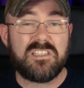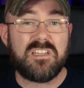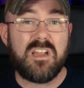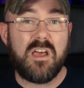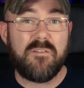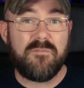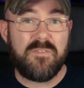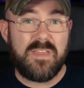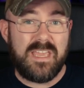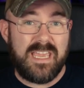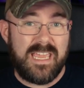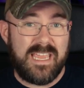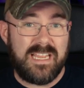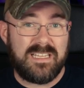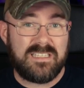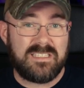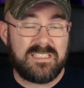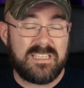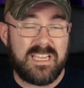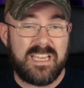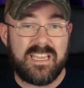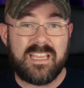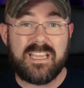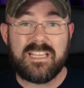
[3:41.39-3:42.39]
enough
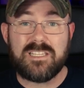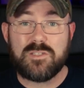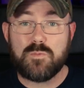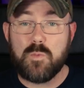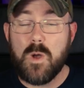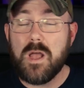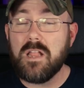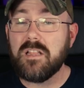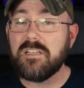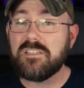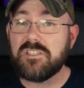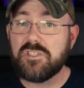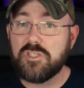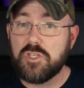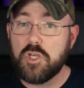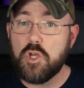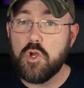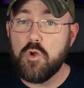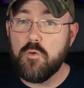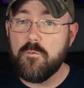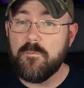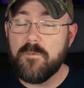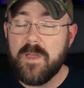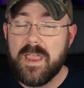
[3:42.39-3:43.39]
heatsink as well as
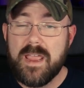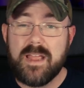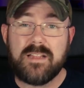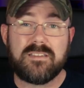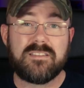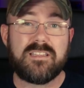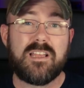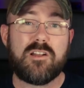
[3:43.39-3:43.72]
two fans